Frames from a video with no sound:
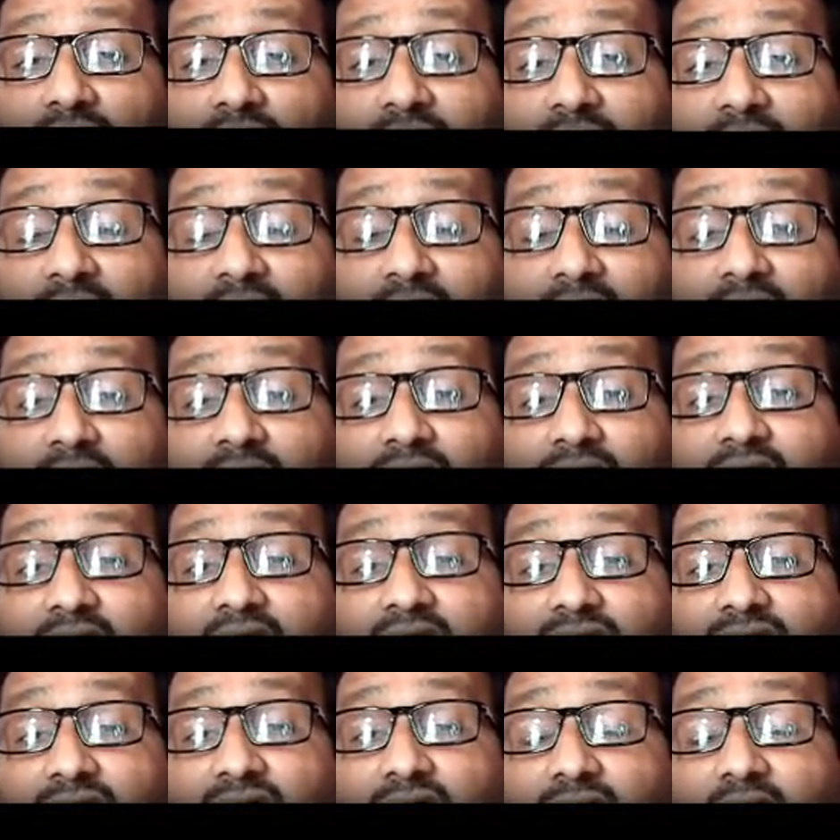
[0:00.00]
of that for
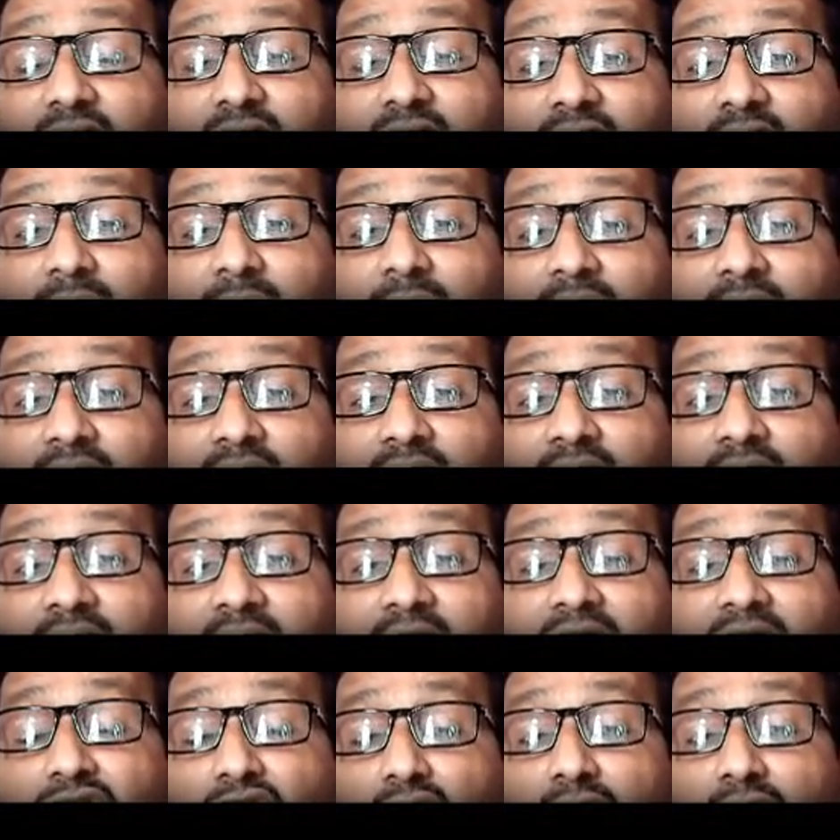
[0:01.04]
a certain demand
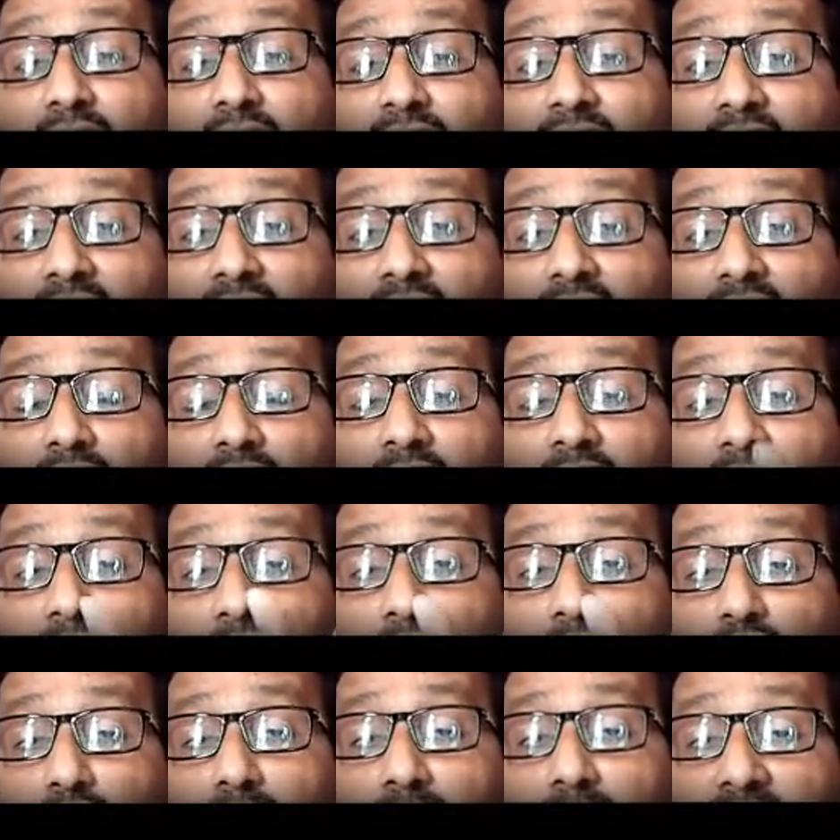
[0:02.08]
has to be worked out
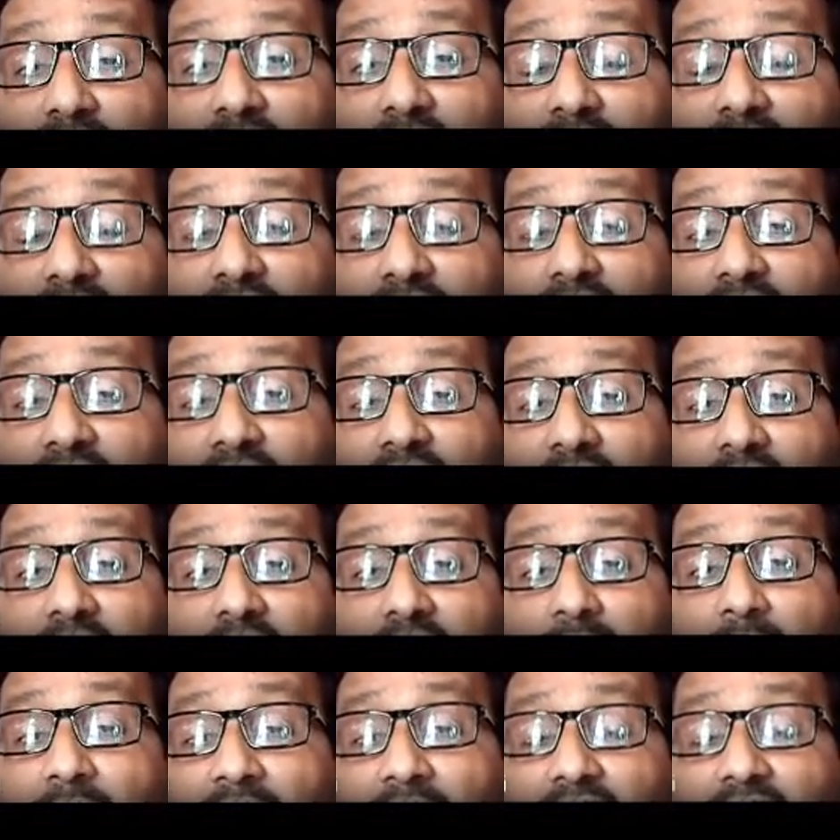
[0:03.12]
numerically
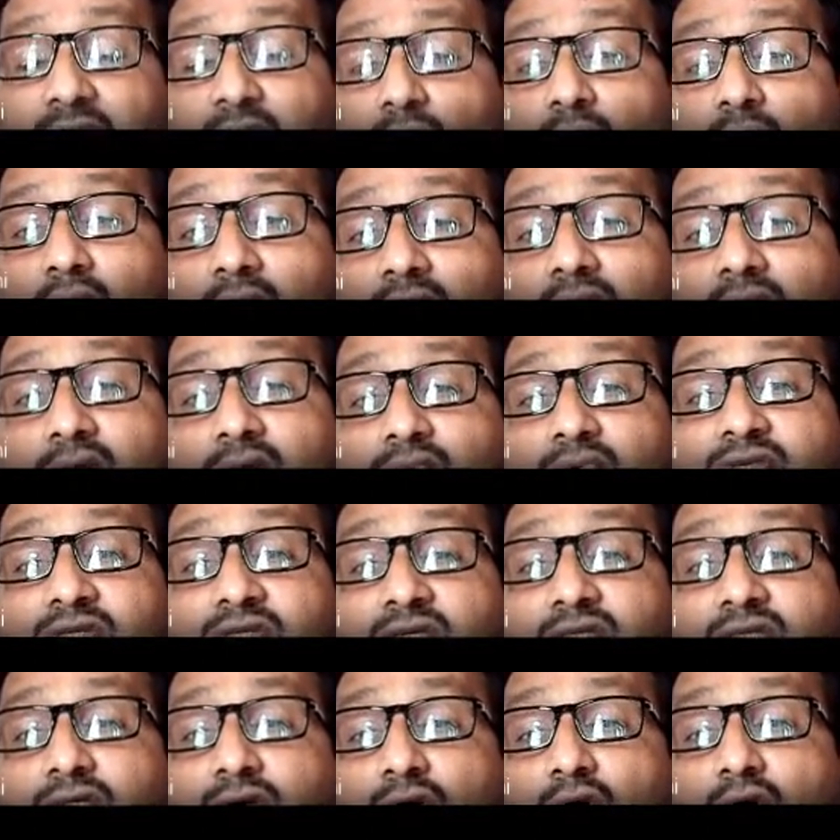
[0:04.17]
and pick the one which
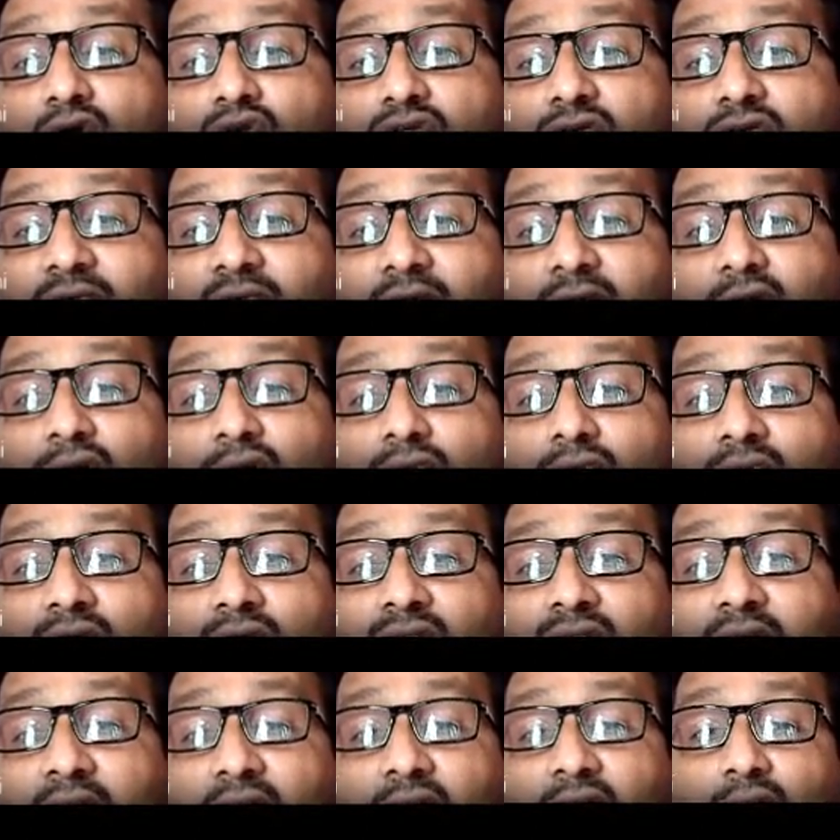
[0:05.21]
is cost effective
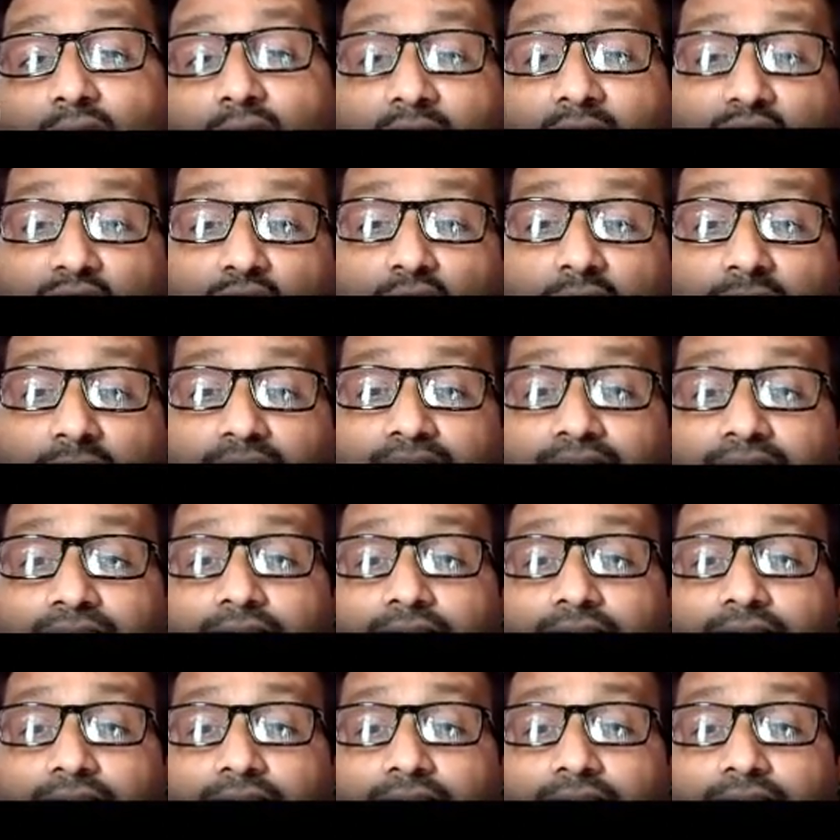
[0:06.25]
in that duration.